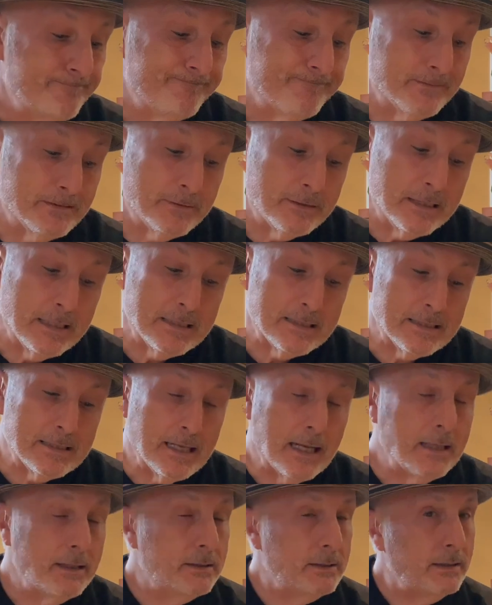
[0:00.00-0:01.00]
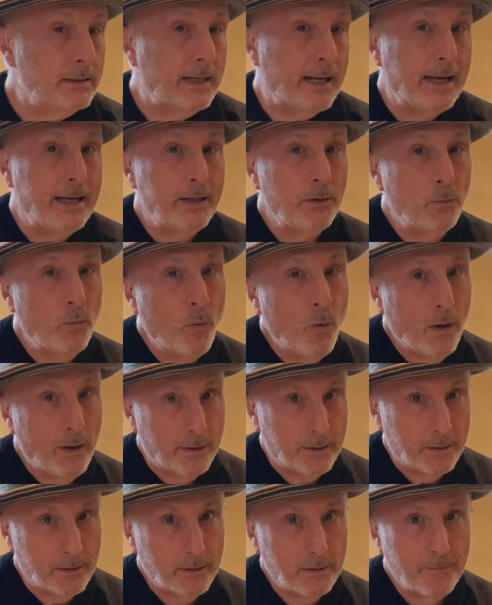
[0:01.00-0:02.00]
since
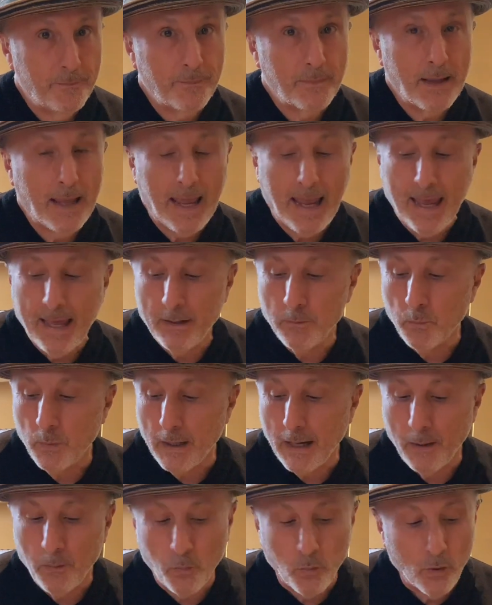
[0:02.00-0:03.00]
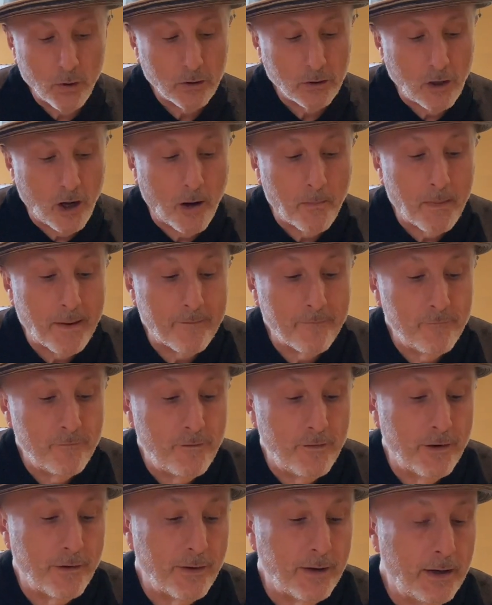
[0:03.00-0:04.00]
1981. And when I worked on my
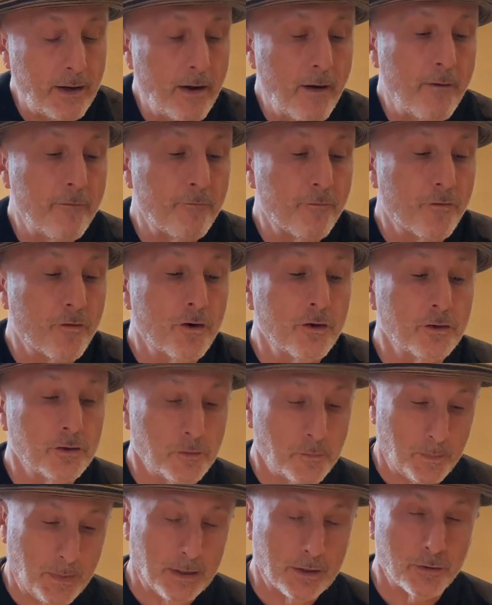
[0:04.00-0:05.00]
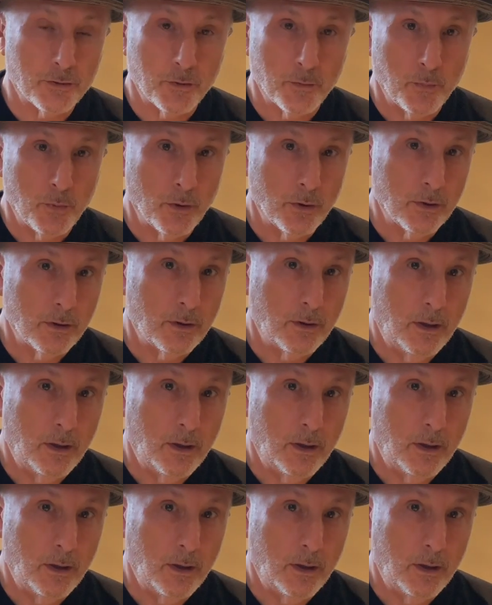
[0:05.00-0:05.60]
very first picture book,